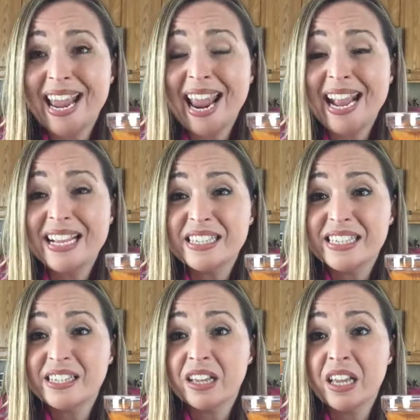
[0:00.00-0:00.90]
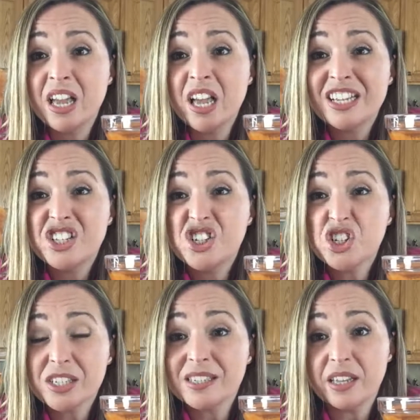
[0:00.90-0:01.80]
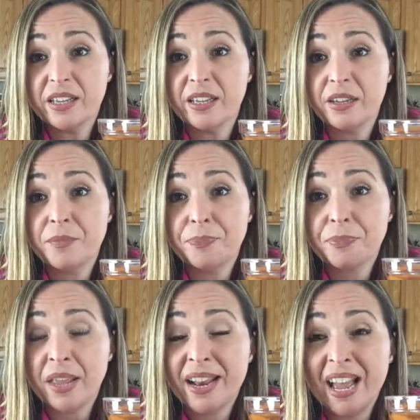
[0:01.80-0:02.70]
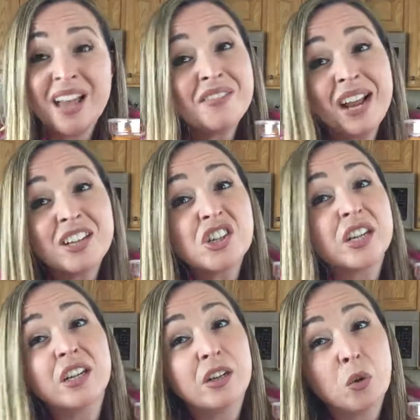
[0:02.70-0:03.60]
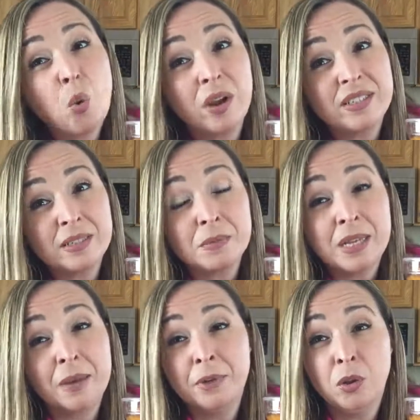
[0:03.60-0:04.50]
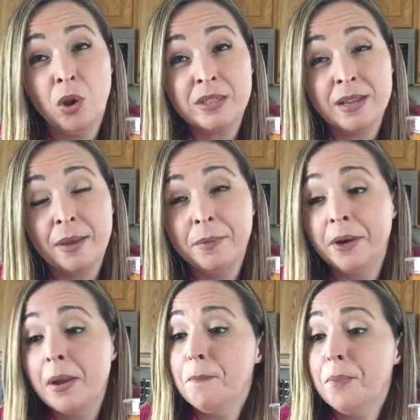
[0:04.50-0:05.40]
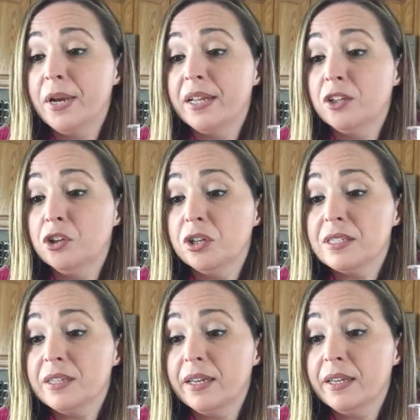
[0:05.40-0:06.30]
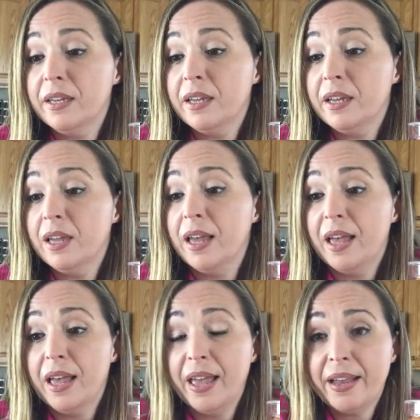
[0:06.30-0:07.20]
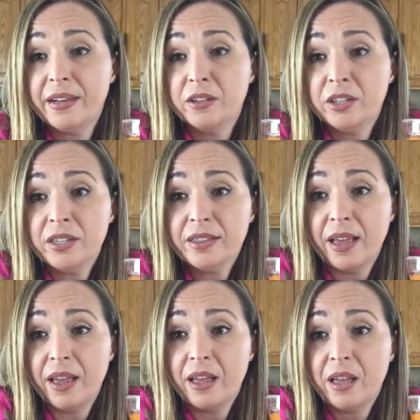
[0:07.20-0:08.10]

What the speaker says: Tastes just like it. And I haven't had chicken in quite some time, a long time here, but it looks like it. And look at that.